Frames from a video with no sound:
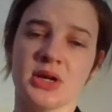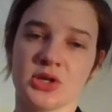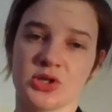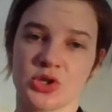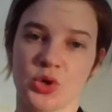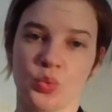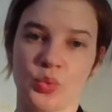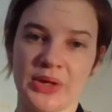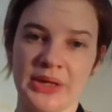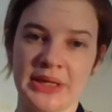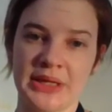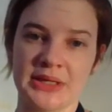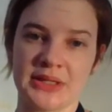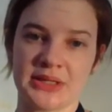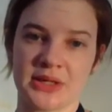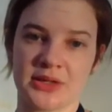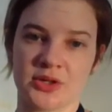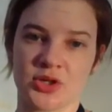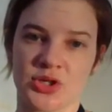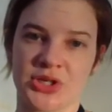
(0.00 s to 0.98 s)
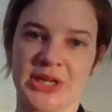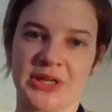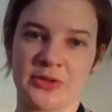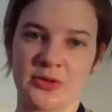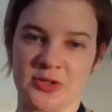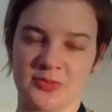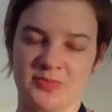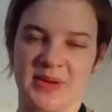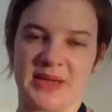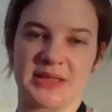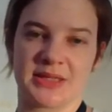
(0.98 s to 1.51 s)
So we need to understand
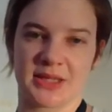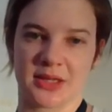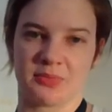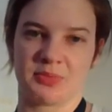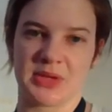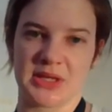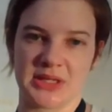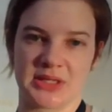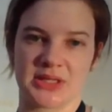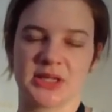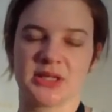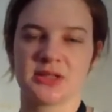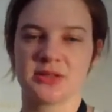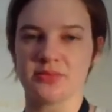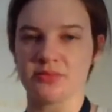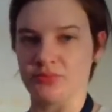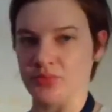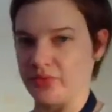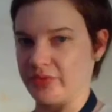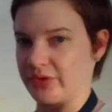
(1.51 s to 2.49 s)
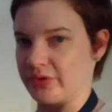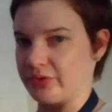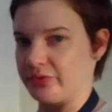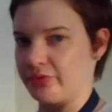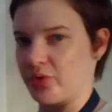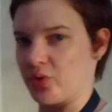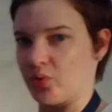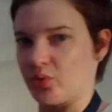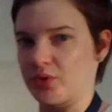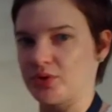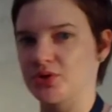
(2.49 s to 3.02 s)
those basic pieces moving
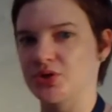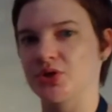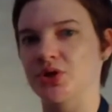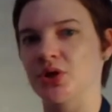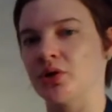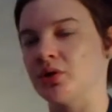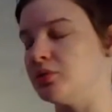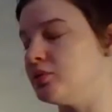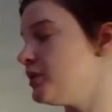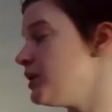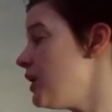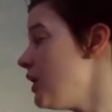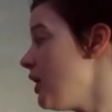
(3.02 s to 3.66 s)
forward. So